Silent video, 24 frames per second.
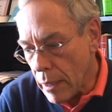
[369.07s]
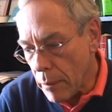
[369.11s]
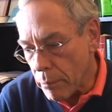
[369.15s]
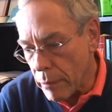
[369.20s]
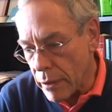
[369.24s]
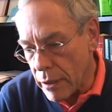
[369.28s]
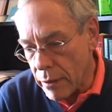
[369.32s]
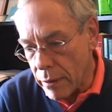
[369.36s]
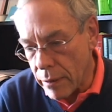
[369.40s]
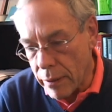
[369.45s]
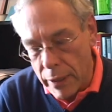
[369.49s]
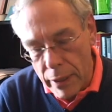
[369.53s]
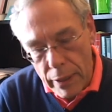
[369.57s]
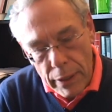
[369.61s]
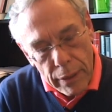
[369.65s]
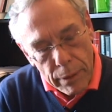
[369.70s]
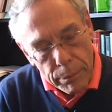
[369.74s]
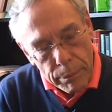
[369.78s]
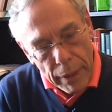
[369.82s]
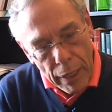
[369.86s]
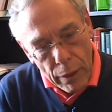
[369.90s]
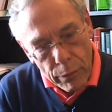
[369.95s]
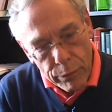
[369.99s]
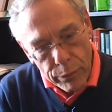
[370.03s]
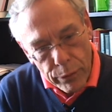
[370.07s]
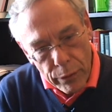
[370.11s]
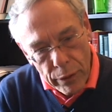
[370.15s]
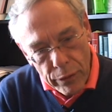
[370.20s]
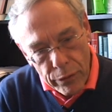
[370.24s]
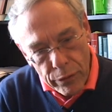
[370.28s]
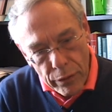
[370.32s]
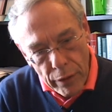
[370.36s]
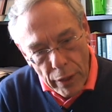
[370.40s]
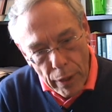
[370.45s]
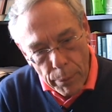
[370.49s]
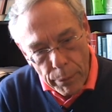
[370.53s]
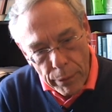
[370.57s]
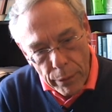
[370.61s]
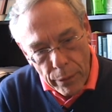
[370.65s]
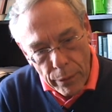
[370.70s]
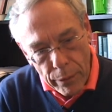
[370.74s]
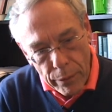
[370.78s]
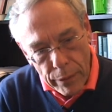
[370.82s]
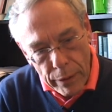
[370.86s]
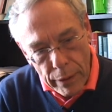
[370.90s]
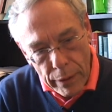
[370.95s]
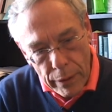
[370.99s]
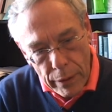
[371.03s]
But to think about, for
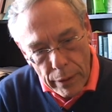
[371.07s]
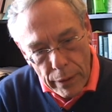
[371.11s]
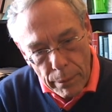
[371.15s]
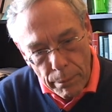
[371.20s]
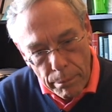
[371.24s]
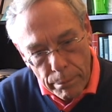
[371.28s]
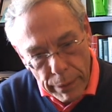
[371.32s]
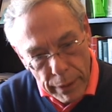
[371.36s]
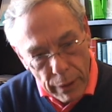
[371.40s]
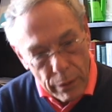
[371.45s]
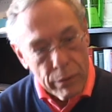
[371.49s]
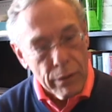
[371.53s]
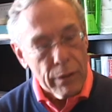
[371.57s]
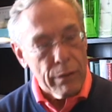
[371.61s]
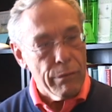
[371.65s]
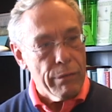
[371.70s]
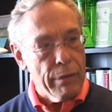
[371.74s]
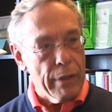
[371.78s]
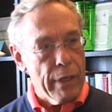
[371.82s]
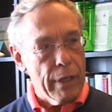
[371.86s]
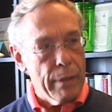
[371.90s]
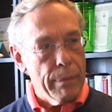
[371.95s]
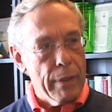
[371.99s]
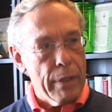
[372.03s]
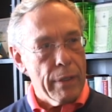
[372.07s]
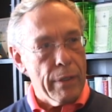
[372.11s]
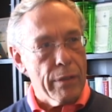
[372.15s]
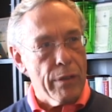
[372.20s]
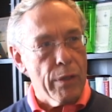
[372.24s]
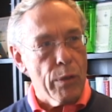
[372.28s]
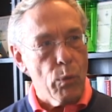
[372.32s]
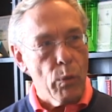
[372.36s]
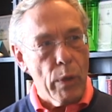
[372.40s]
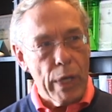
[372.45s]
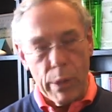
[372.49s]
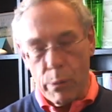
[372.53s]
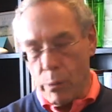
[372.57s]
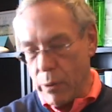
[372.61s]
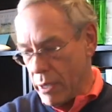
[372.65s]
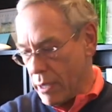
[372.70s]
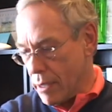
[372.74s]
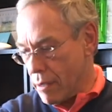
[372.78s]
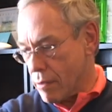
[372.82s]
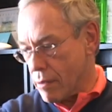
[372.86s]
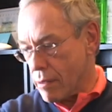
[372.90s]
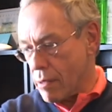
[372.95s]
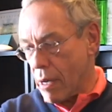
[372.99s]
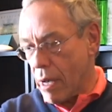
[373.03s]
example, the built environment, the way we
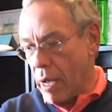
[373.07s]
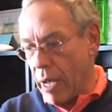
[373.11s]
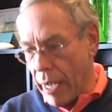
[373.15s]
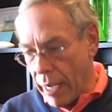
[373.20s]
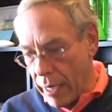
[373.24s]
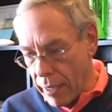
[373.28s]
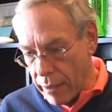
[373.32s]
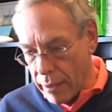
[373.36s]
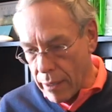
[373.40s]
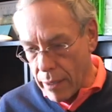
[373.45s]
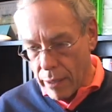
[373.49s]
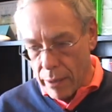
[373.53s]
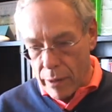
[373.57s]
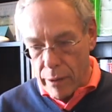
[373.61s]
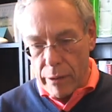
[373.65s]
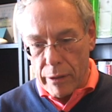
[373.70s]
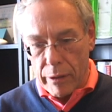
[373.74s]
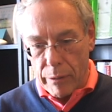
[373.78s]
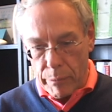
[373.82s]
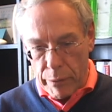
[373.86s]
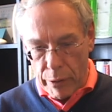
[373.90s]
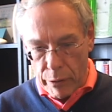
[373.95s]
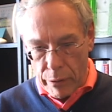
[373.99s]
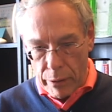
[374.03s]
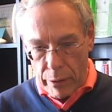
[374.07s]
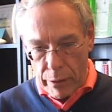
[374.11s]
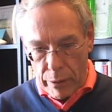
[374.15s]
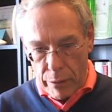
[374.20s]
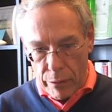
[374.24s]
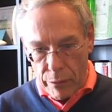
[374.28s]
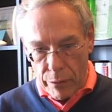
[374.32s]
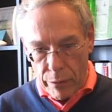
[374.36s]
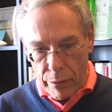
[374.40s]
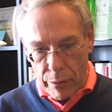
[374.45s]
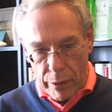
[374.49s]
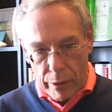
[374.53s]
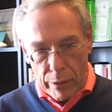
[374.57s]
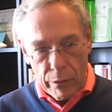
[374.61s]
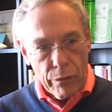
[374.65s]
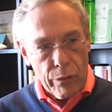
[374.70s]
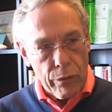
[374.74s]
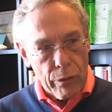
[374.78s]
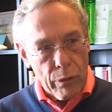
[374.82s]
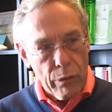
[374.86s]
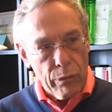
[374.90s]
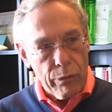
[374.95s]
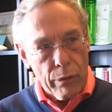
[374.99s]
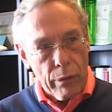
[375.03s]
design our communities and
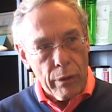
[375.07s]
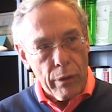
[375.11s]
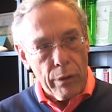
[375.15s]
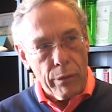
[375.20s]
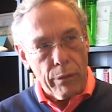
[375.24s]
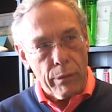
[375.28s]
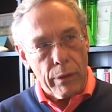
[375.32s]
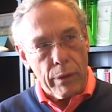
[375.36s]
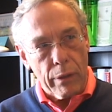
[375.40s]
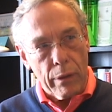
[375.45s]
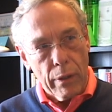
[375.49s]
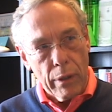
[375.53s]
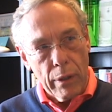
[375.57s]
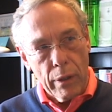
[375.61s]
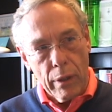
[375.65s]
so forth, with